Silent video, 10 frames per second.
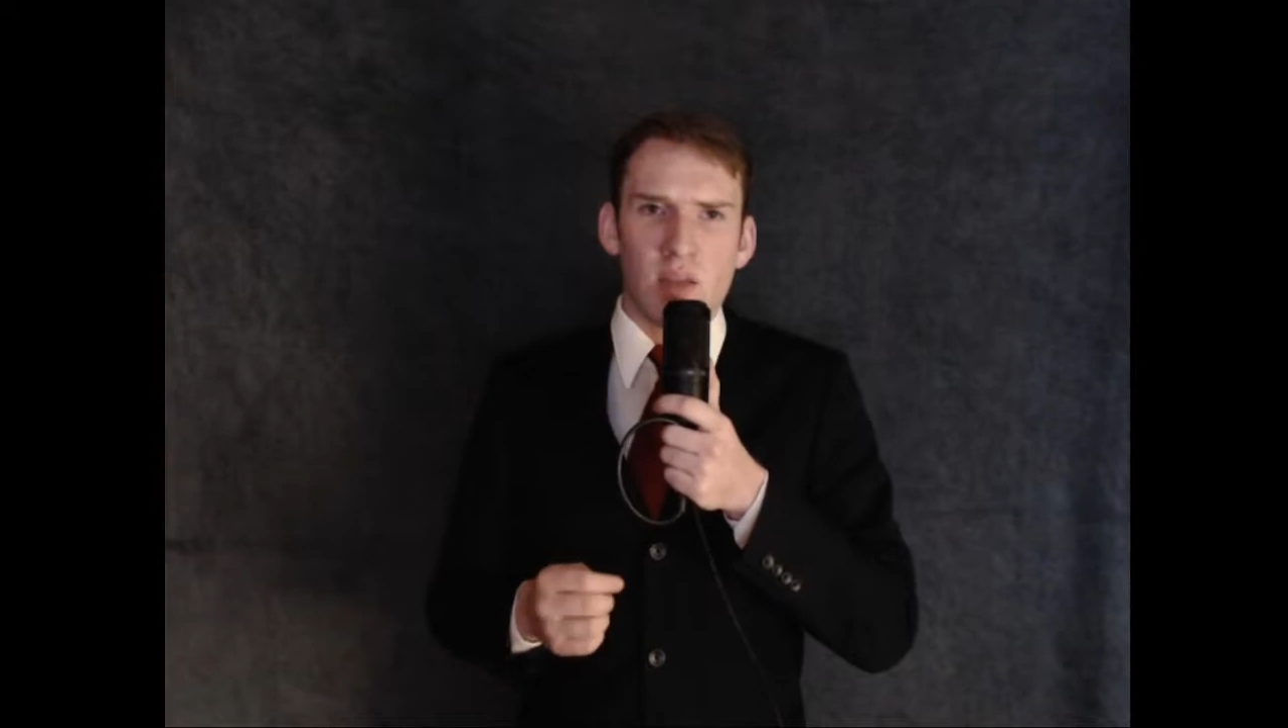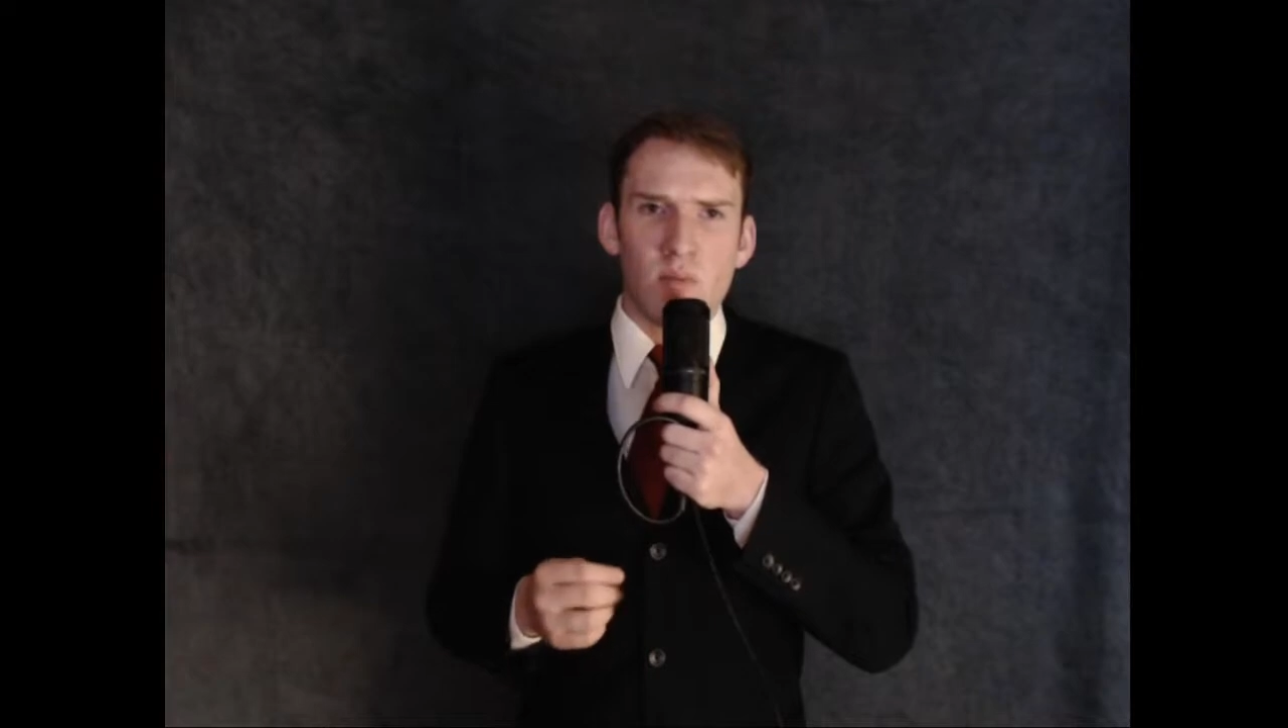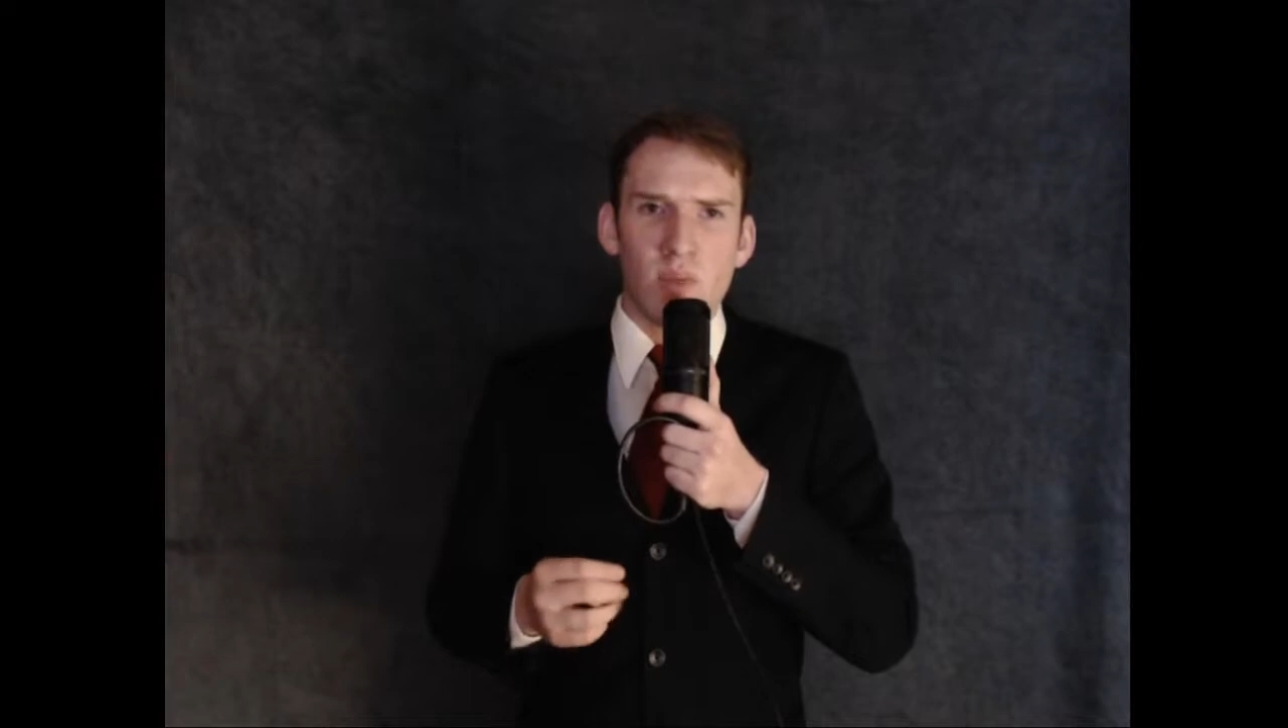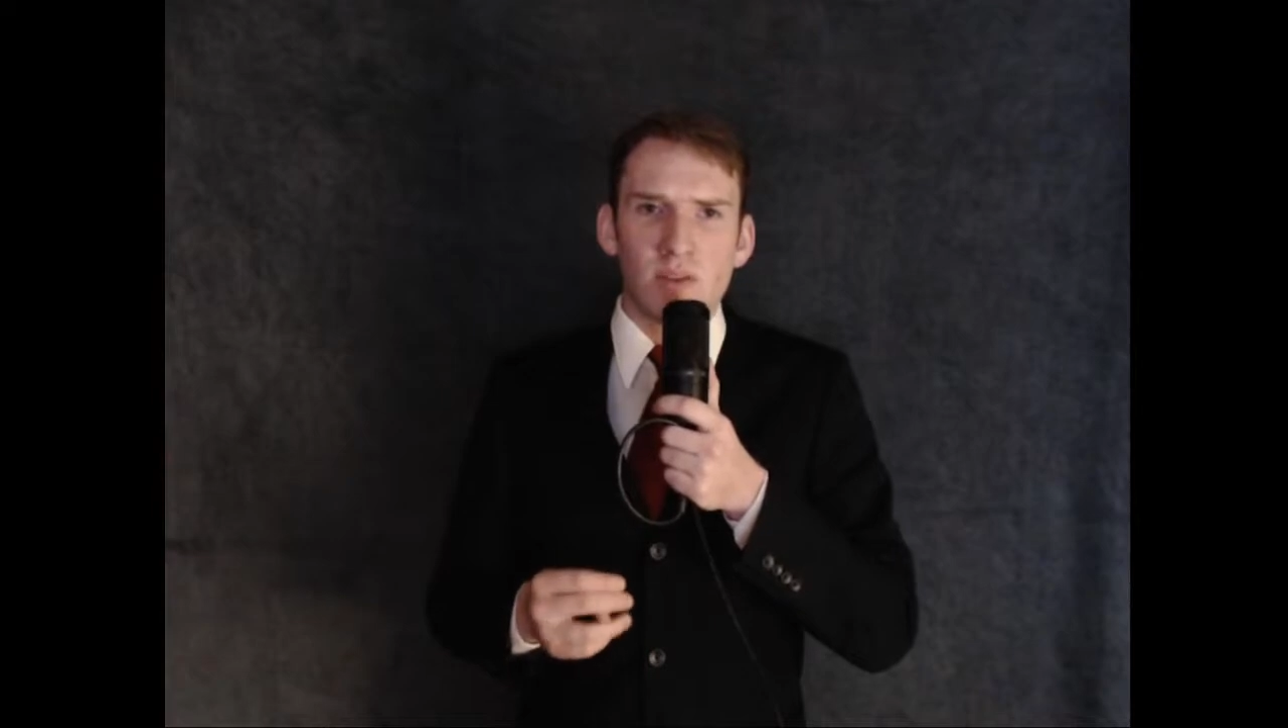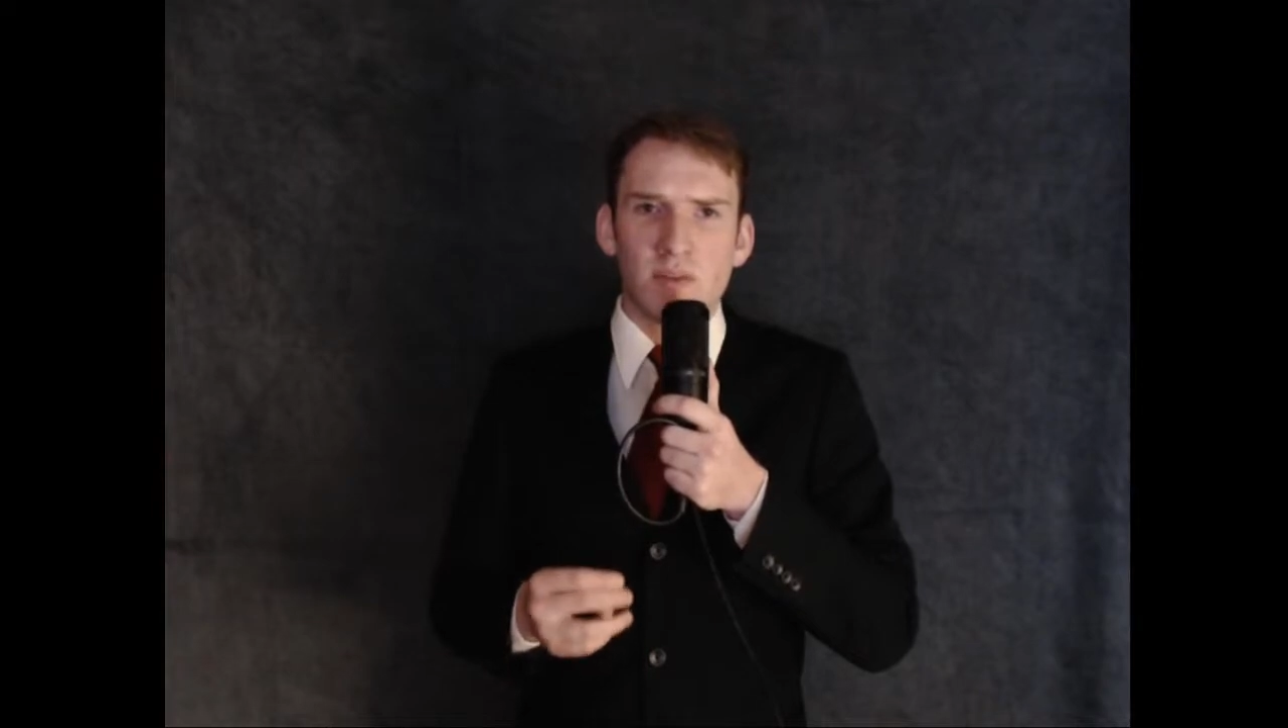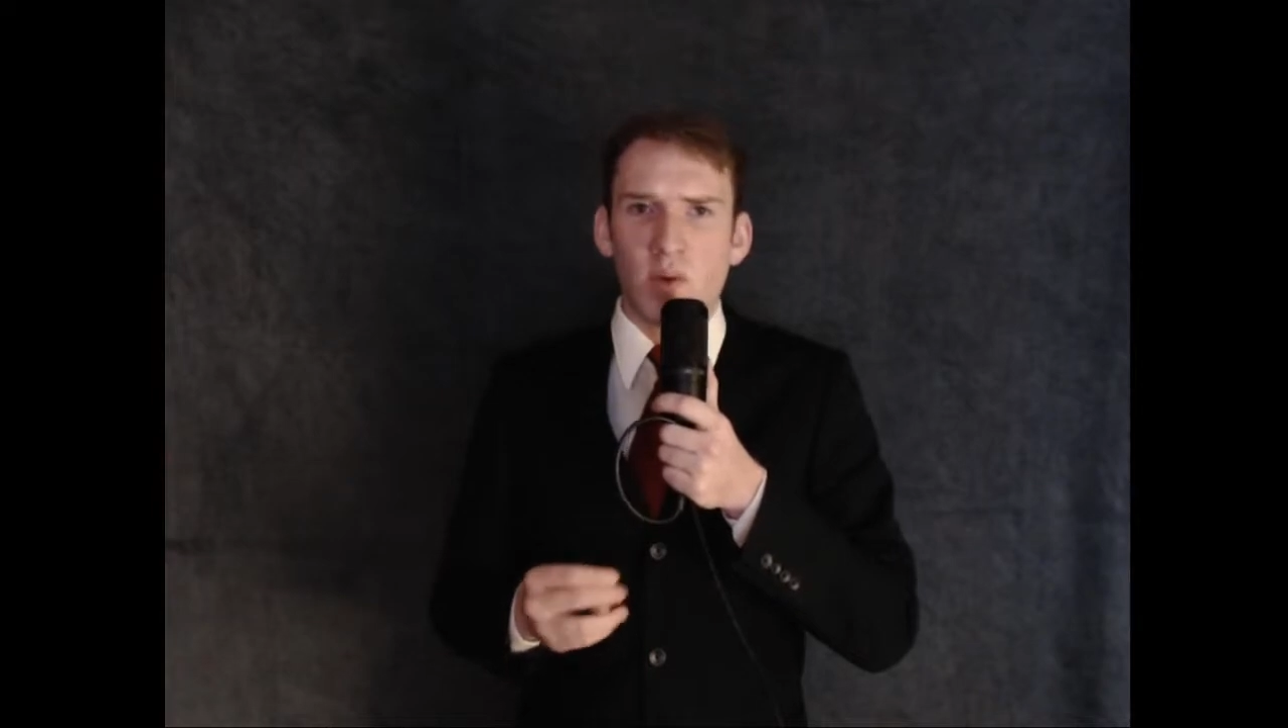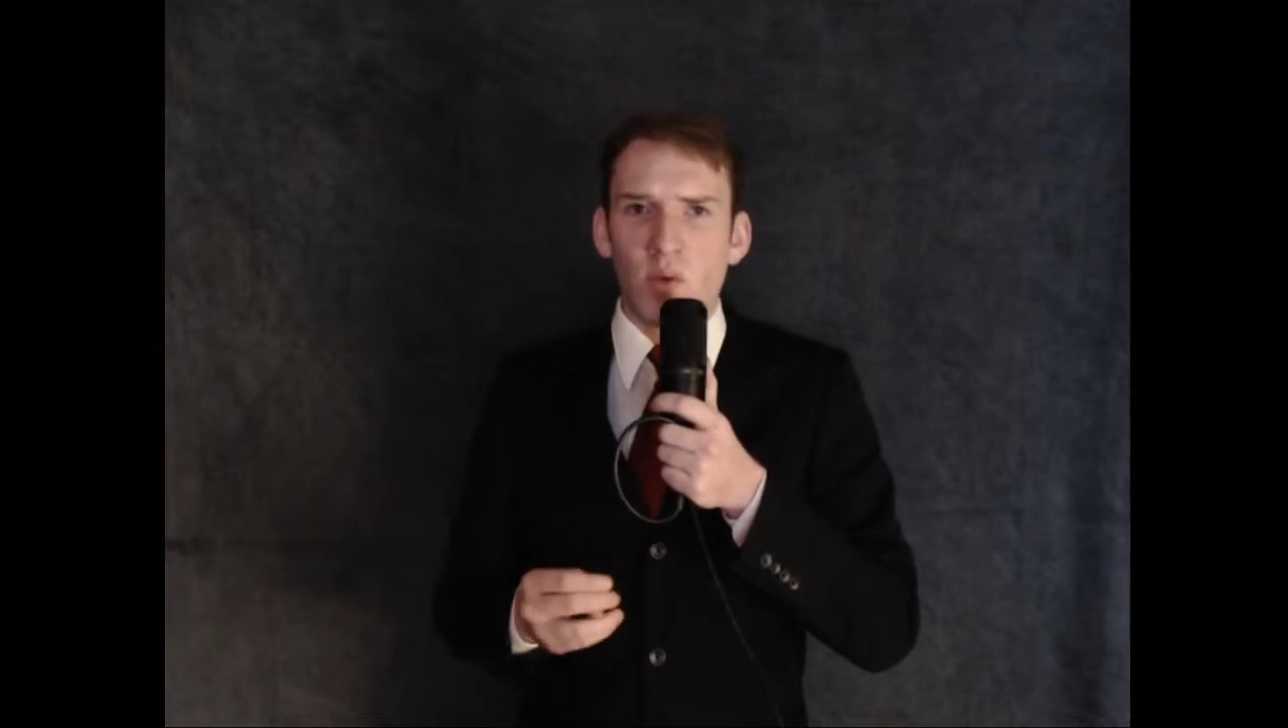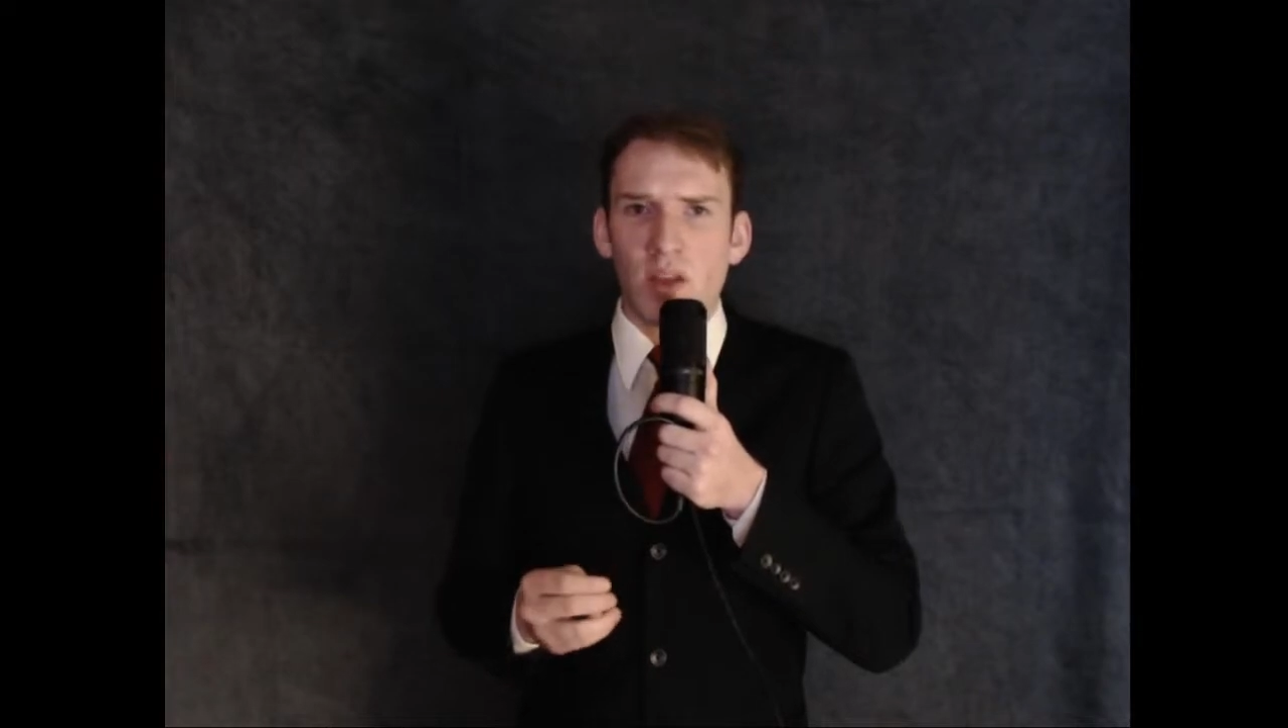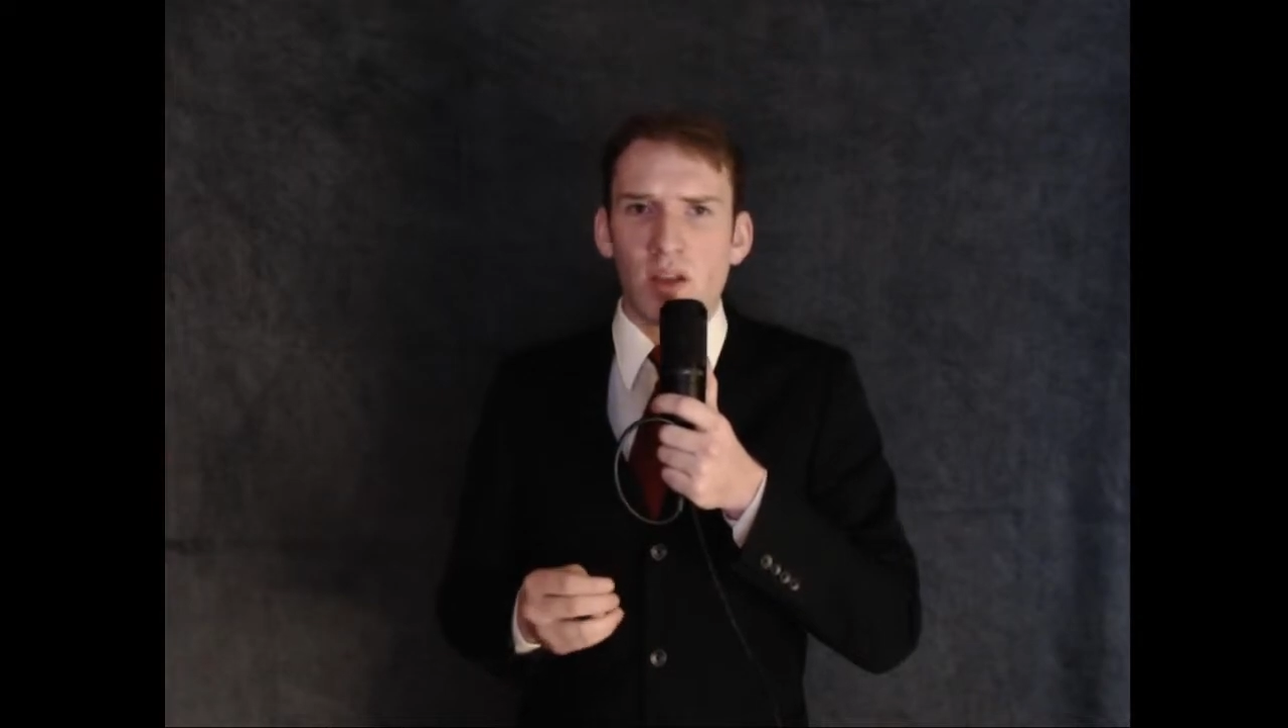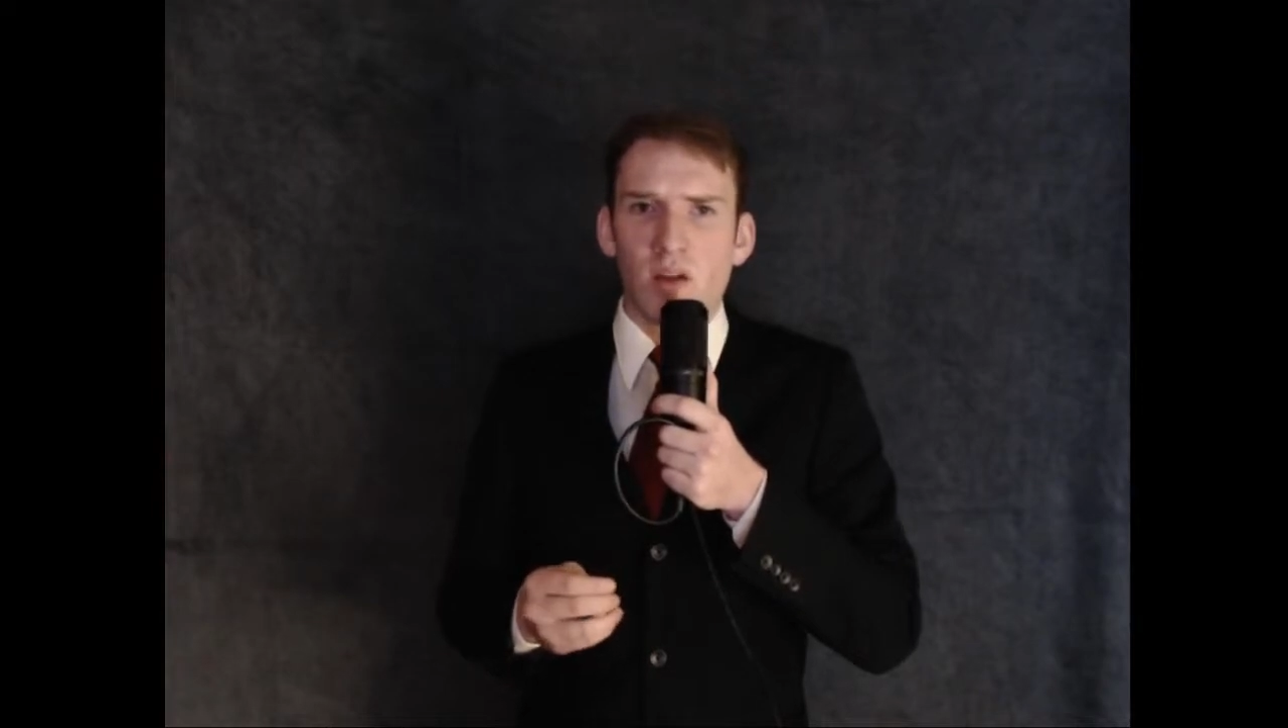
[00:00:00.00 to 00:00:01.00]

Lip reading: misfolding